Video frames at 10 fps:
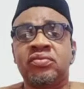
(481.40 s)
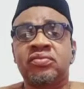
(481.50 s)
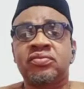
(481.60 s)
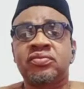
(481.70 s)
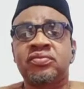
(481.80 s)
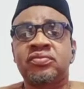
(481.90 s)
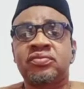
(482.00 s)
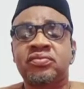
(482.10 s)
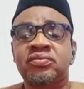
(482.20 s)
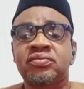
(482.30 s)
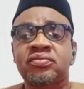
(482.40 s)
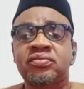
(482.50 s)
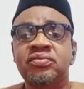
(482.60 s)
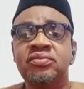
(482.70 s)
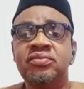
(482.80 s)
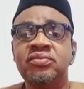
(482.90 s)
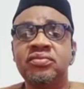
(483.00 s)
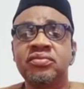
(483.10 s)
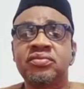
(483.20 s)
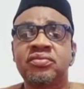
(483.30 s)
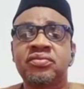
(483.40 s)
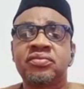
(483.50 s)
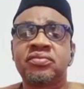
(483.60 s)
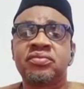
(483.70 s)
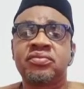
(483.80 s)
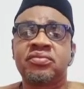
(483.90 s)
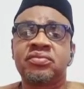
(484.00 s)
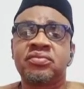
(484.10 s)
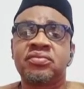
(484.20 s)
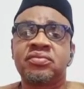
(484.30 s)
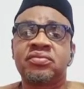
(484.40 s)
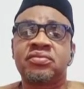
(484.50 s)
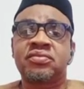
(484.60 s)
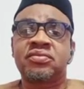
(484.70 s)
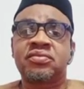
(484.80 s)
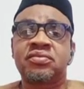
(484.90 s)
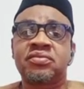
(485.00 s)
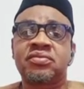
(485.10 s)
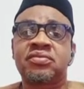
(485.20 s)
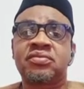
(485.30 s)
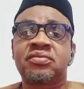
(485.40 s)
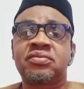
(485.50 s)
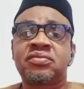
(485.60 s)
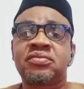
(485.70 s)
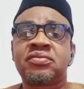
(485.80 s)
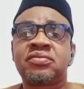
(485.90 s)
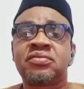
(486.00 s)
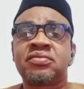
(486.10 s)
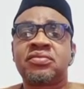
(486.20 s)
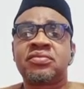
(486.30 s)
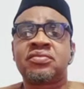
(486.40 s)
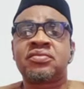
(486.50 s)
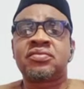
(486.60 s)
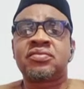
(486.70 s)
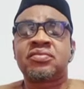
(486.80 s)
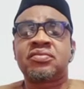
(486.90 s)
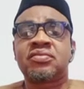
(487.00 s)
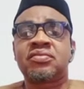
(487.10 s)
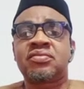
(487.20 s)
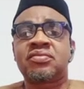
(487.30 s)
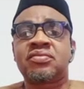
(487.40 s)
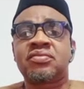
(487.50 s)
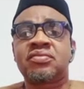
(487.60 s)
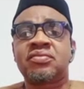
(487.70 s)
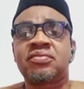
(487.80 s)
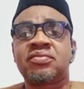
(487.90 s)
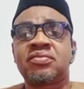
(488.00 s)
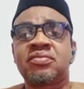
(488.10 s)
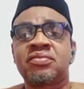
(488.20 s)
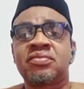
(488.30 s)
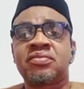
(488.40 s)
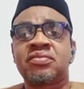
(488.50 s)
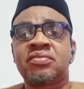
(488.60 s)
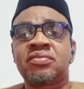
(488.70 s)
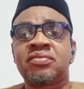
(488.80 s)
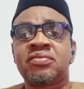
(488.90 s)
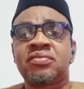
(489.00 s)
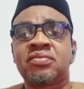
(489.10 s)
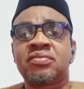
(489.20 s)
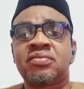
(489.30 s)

No words are spoken by the person on screen.